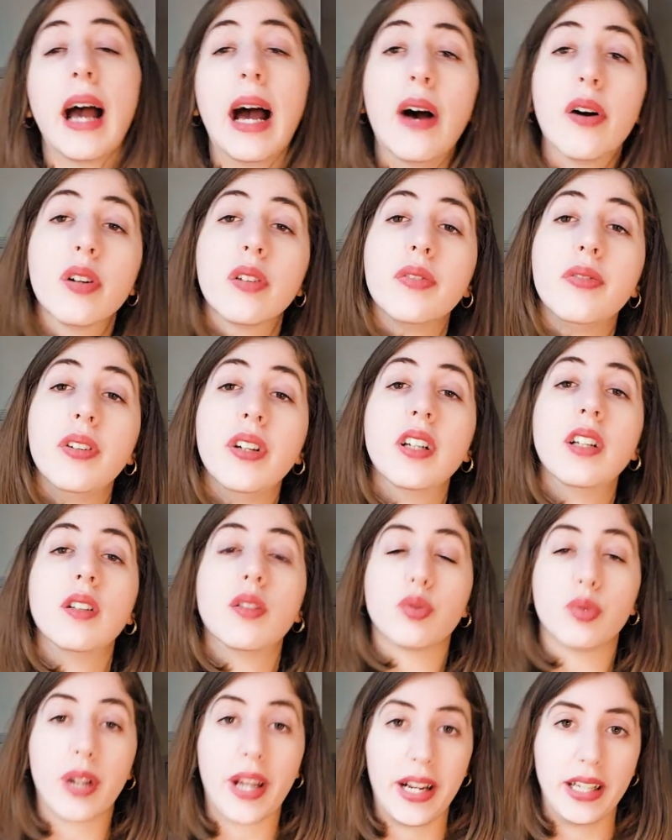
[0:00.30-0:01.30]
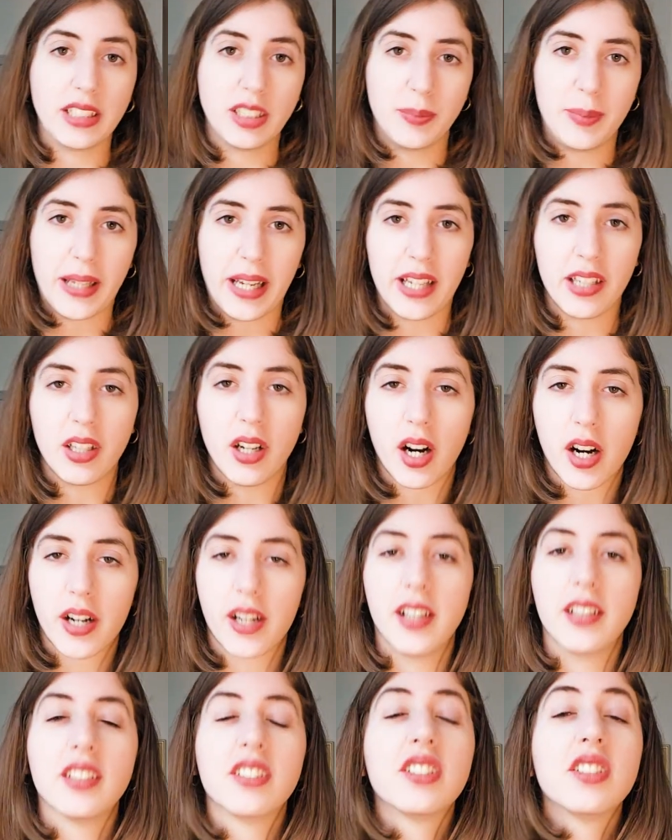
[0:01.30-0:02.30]
How to fill raised bed
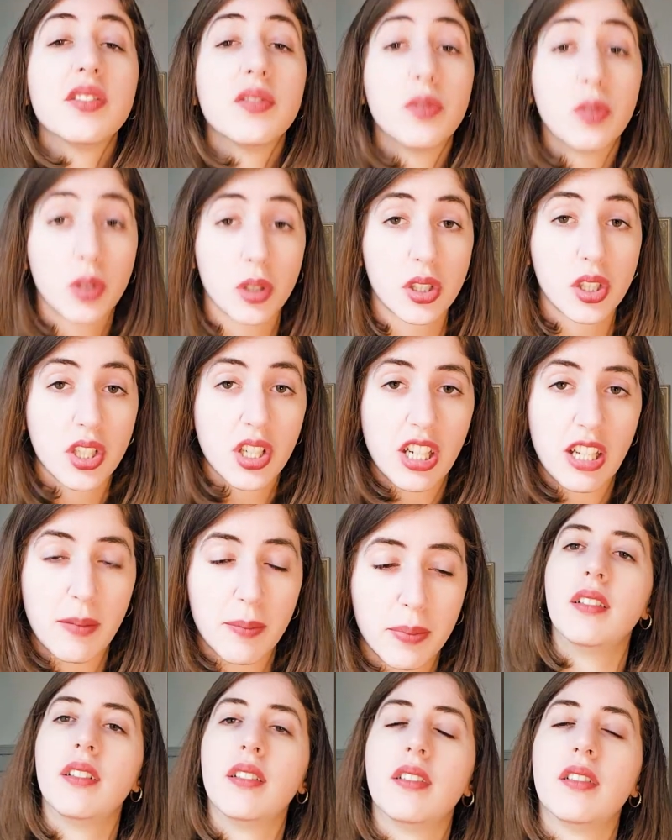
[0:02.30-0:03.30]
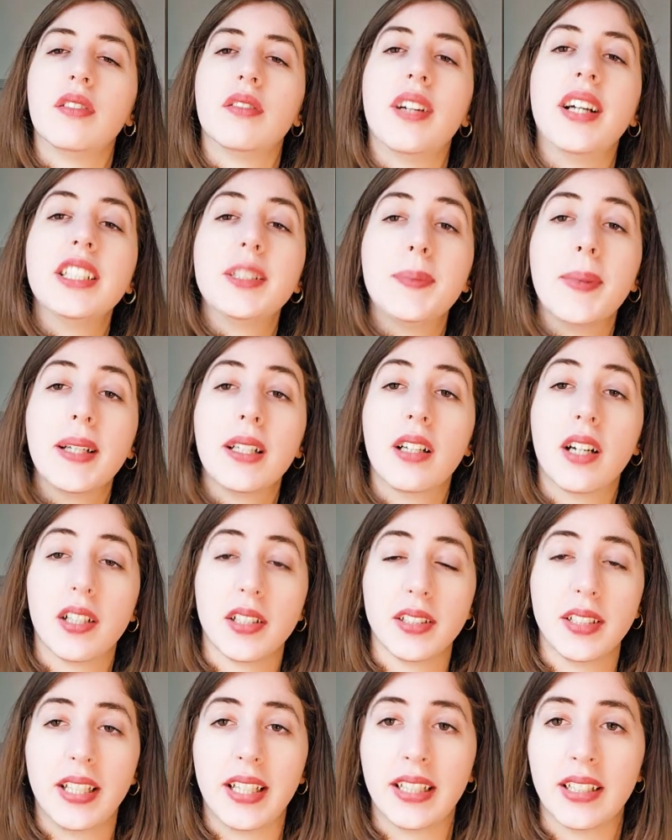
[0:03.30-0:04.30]
gardens for cheap. Raised bed
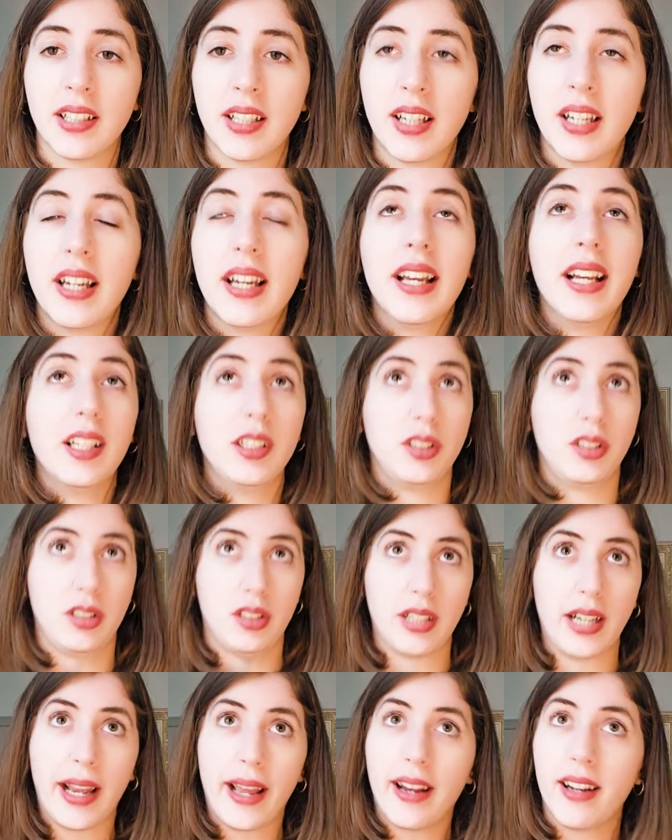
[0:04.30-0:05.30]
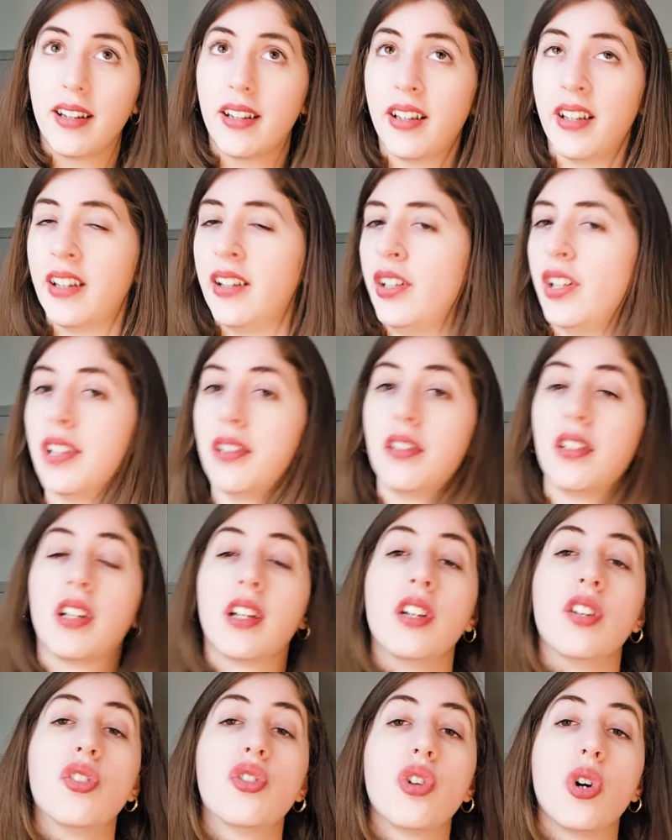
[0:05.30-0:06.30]
gardening is great. You know, you get to
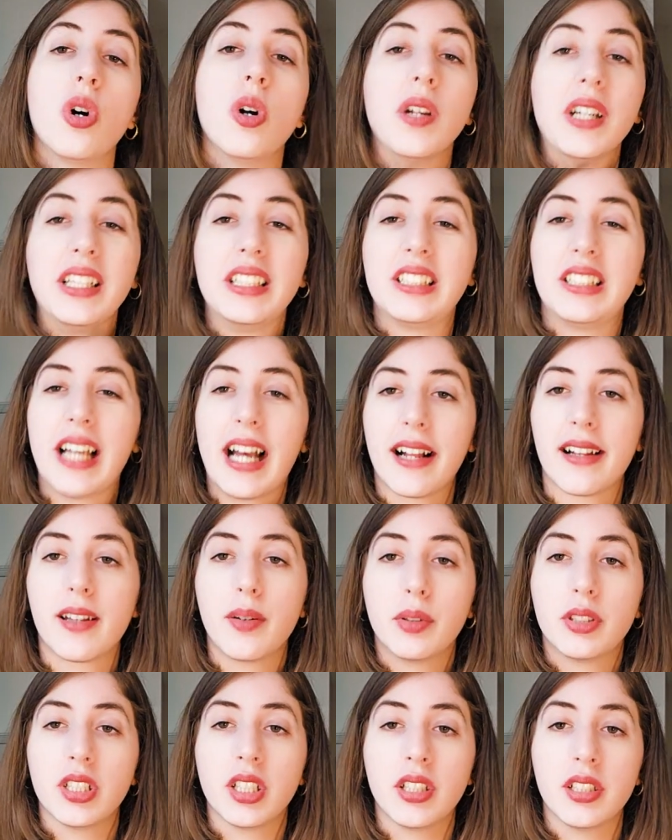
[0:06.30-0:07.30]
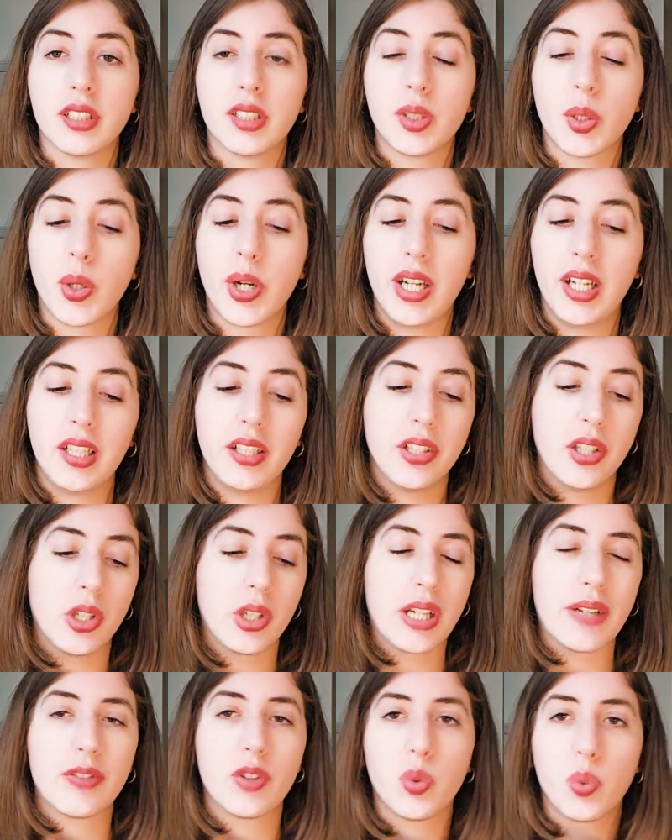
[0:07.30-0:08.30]
control exactly what's in the soil. You
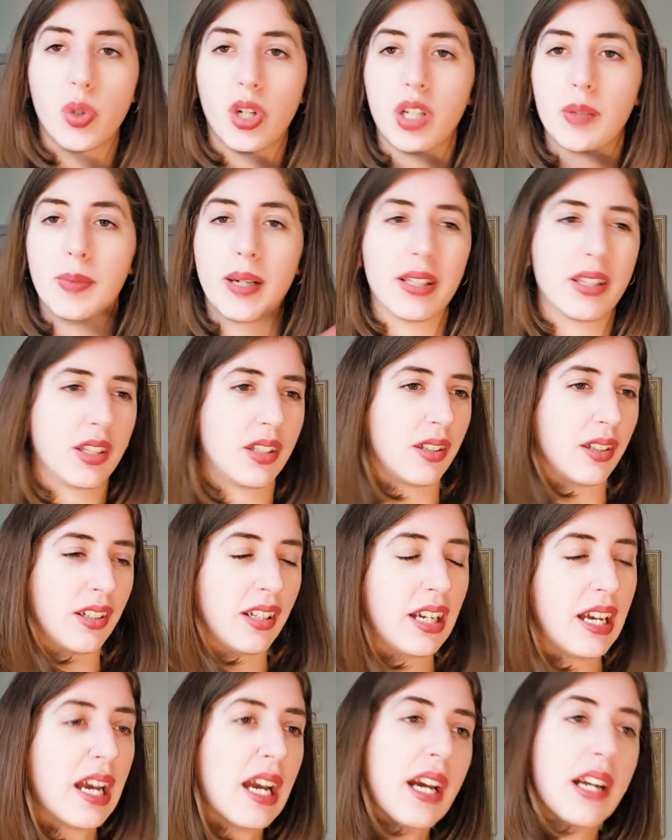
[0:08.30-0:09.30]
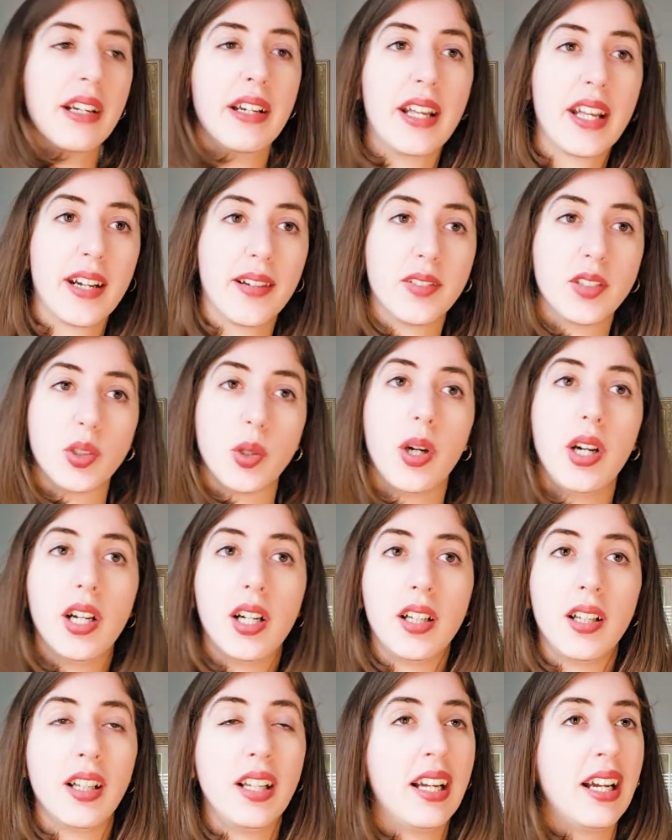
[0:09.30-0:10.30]
don't have to worry about the native
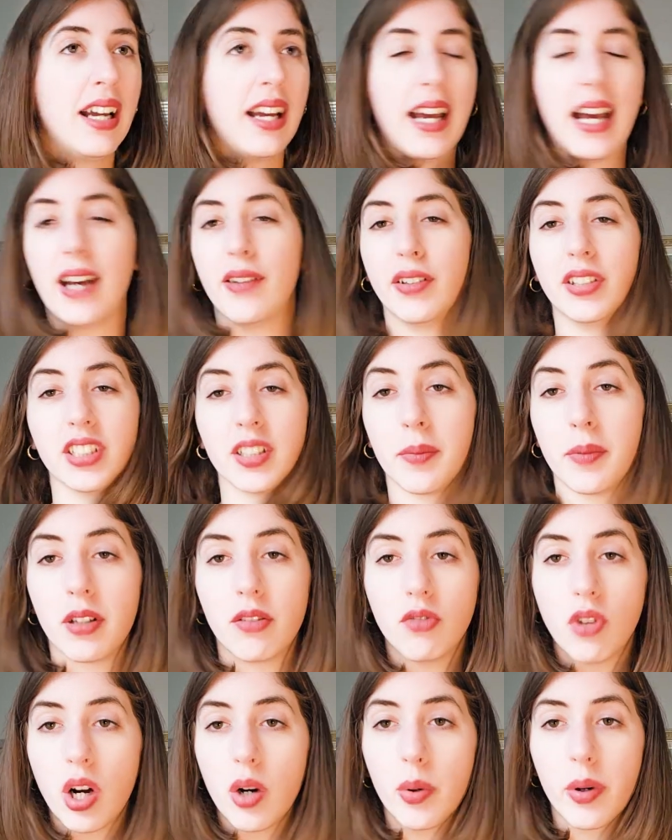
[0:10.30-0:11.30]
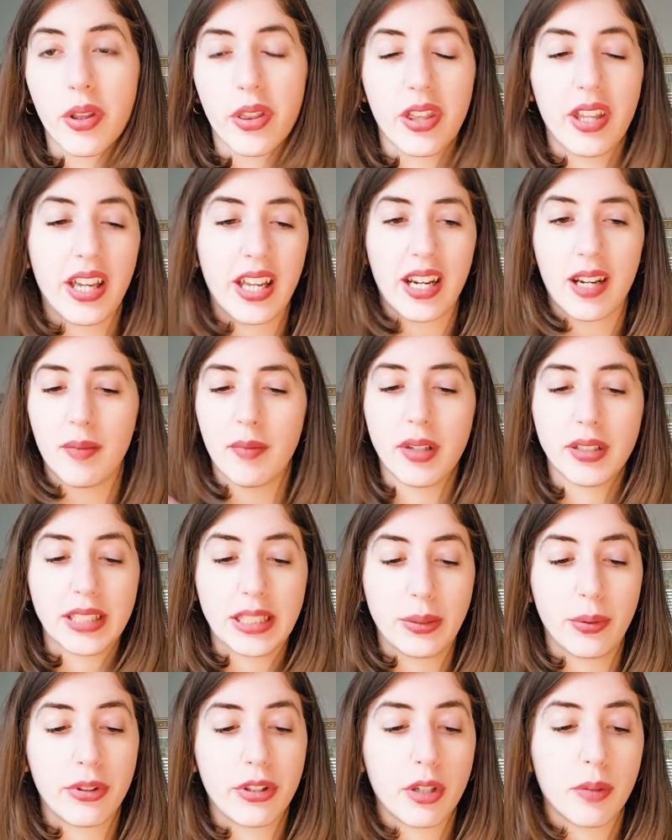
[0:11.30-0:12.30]
soil having something wrong with it and
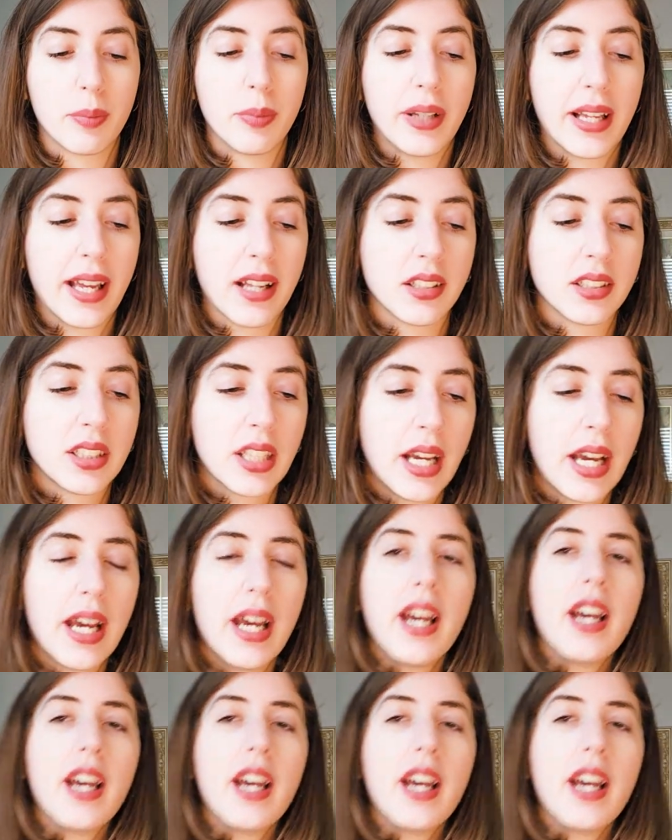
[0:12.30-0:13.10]
messing with your plants.